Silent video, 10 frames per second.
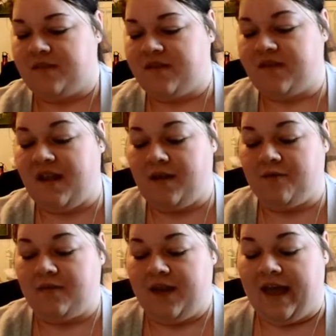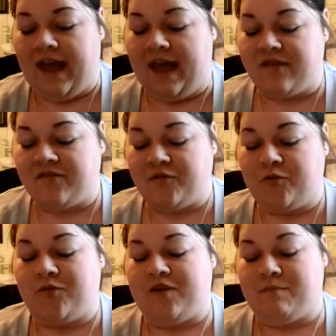So, as
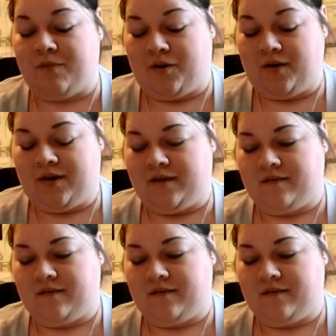for the book,